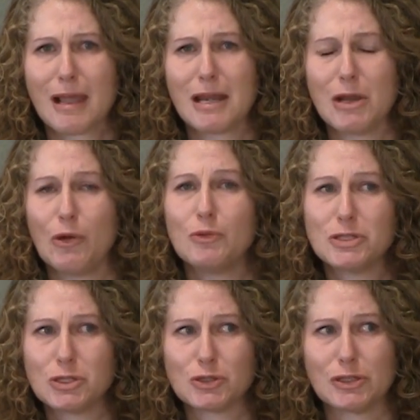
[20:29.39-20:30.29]
I knew it
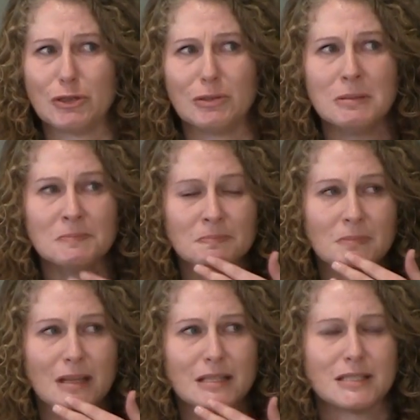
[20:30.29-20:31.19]
was true.
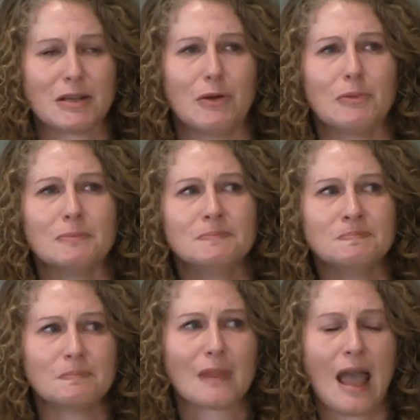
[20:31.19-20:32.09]
And so
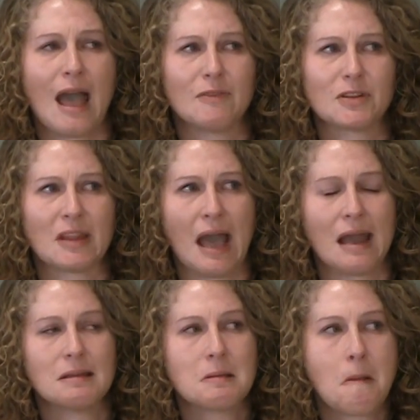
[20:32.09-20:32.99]
after
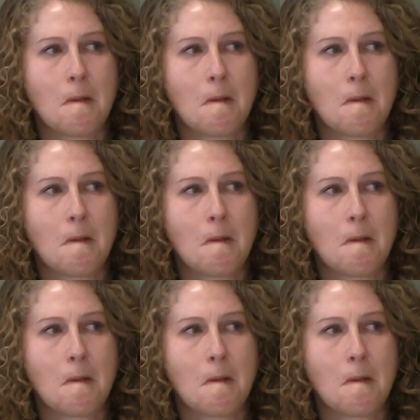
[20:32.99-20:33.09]
that,